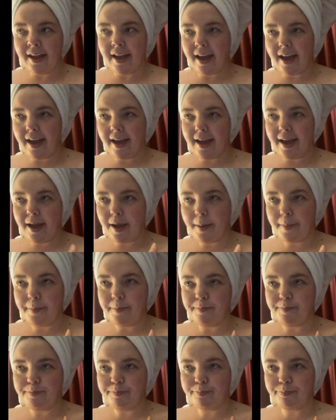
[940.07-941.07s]

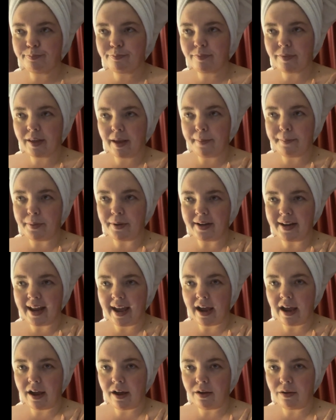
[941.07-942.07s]
But
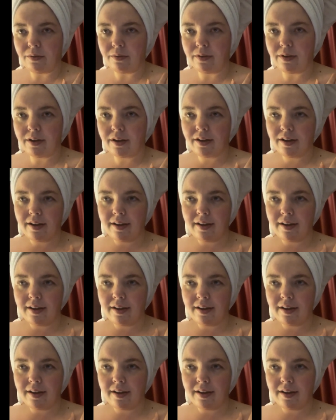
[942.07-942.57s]
now